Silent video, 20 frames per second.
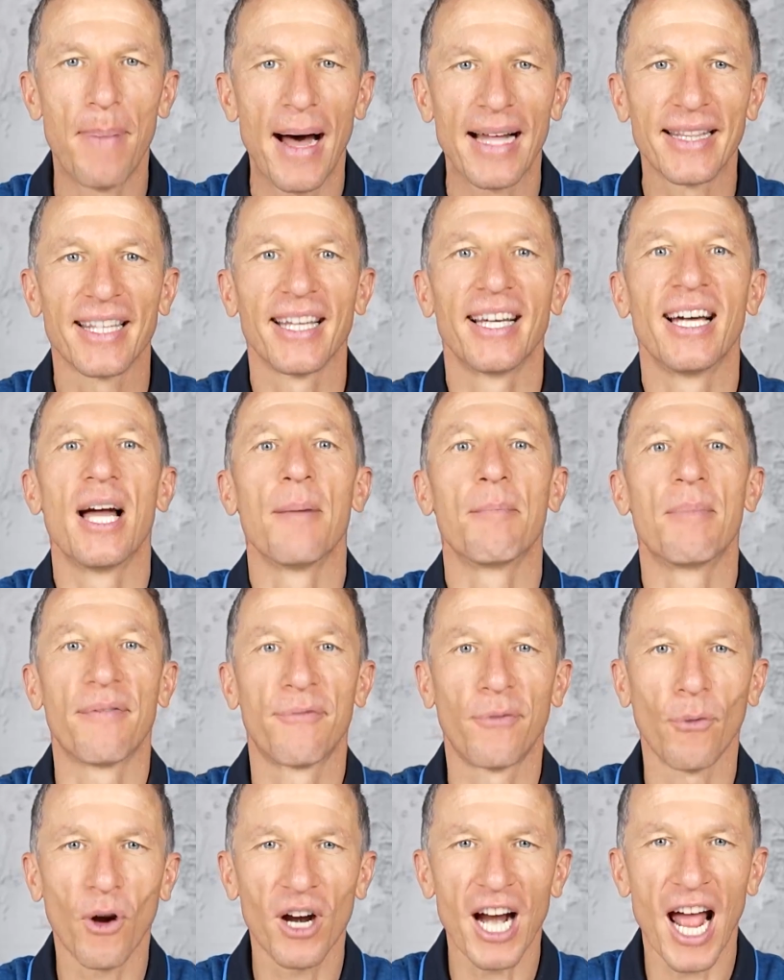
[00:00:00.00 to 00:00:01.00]
But
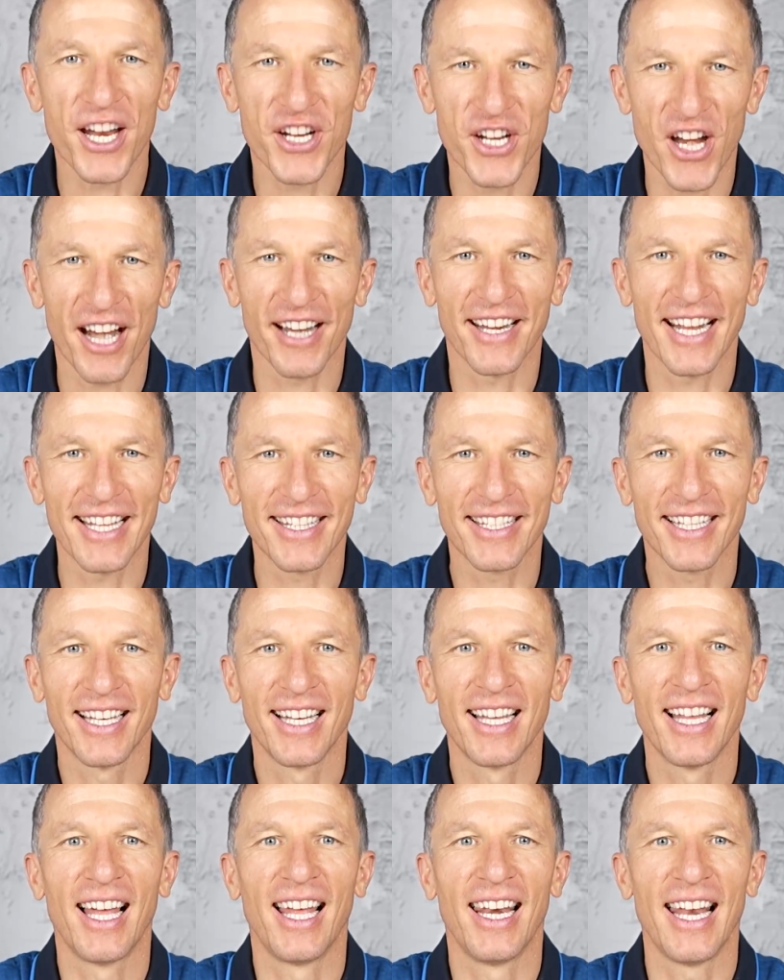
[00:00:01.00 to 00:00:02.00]
before I share that,
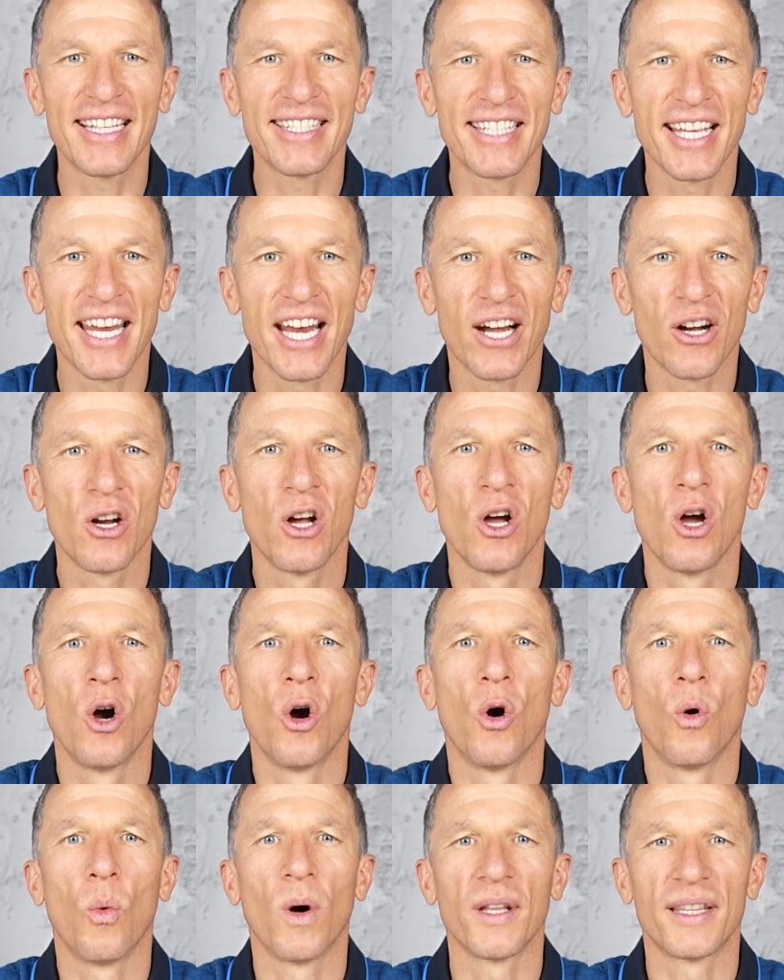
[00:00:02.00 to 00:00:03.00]
let's hear
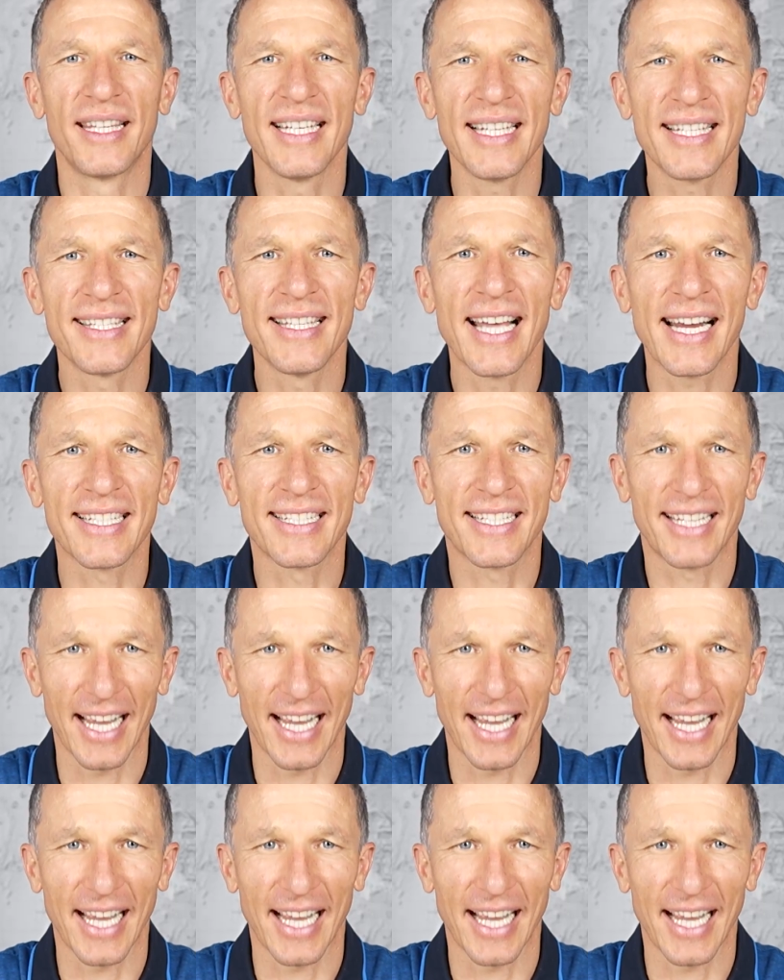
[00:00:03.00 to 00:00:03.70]
what this next